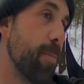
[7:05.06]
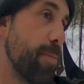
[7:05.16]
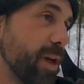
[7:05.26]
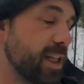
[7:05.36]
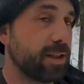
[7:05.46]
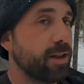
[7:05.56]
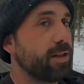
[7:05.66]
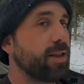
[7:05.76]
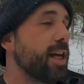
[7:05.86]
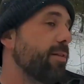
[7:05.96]
Make
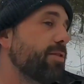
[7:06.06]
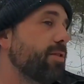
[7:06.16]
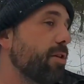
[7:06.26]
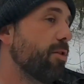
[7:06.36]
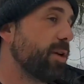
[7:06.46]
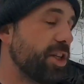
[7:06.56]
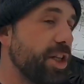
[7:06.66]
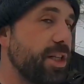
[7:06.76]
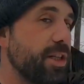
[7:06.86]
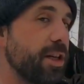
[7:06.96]
life so much
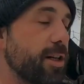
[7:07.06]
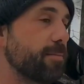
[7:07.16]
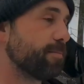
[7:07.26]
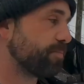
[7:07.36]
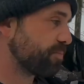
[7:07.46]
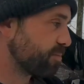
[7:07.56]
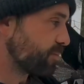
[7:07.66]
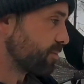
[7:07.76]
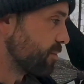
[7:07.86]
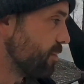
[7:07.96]
easier
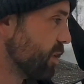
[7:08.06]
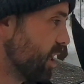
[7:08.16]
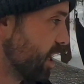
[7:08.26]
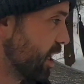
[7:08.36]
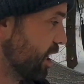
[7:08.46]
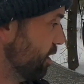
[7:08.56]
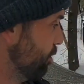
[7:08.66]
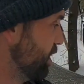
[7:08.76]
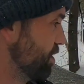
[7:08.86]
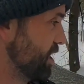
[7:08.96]

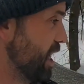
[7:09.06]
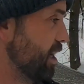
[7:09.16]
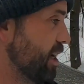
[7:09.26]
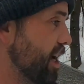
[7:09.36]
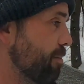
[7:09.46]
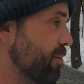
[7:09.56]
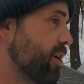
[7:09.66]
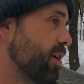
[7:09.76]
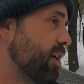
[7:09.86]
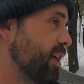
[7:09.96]
when you're setting it up.
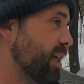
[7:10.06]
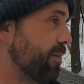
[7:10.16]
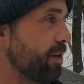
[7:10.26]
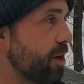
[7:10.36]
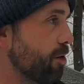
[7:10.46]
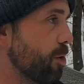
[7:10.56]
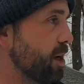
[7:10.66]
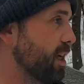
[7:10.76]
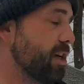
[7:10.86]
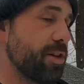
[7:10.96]
If you don't
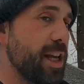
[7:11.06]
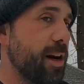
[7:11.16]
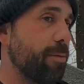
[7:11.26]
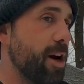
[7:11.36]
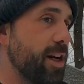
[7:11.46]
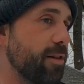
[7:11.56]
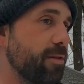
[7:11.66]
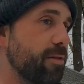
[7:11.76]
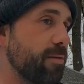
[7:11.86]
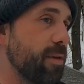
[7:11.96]
quite get your setup right
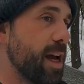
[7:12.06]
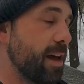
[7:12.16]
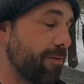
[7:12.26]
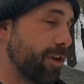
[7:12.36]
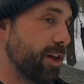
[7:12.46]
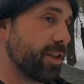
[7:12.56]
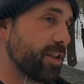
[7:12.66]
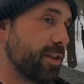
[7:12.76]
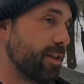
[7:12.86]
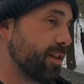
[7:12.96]
at
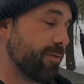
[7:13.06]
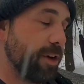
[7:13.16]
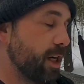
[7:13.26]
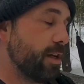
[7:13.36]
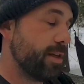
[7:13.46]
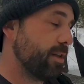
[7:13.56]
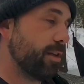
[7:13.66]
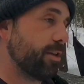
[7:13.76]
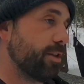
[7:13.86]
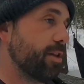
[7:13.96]
first, it's very easy
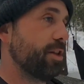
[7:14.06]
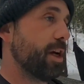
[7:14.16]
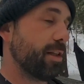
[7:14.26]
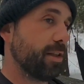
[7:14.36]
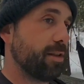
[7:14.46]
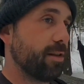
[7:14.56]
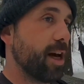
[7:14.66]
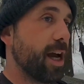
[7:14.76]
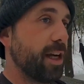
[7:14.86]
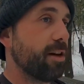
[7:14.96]
to just adjust the
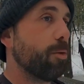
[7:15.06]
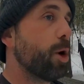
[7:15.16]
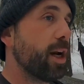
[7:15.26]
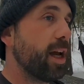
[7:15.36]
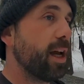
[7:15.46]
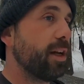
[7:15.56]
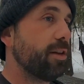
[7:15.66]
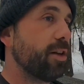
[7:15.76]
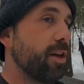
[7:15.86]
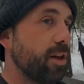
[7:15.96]
height on one
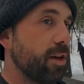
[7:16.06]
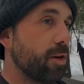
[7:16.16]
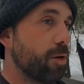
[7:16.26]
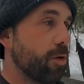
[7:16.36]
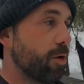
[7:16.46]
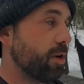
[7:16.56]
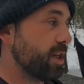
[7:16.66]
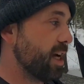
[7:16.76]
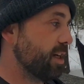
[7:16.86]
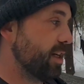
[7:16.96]
end or
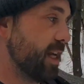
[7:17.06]
tighten it